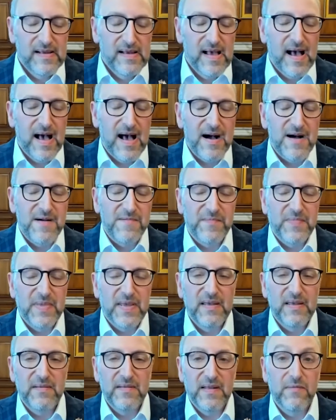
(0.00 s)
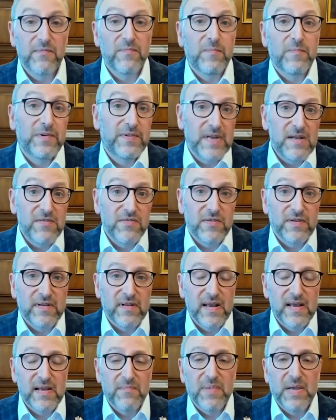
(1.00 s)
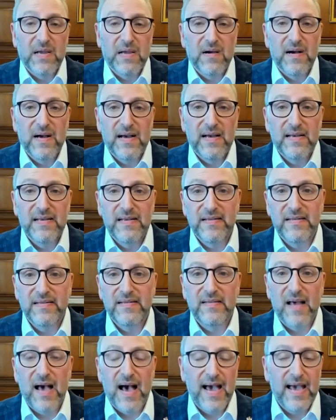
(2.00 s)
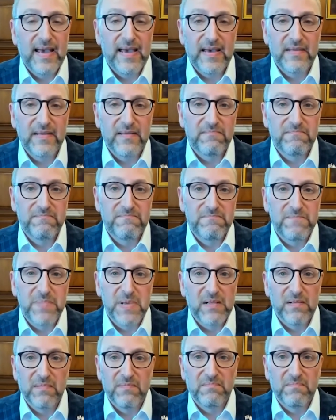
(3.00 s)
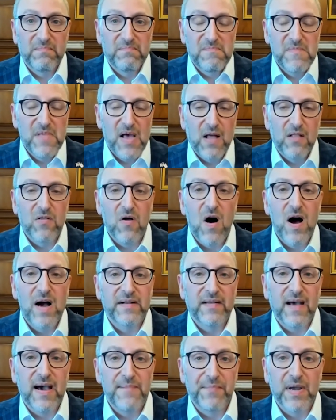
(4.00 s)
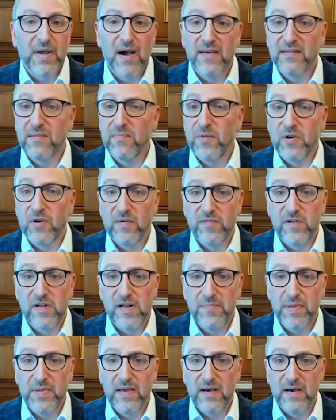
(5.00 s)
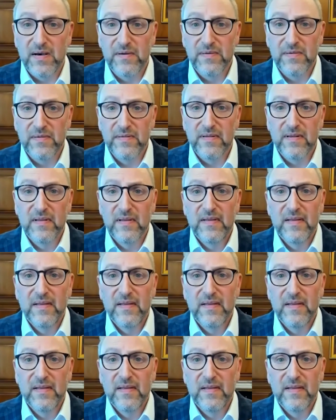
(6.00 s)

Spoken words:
it was interesting because I had been a longtime customer of GPOs,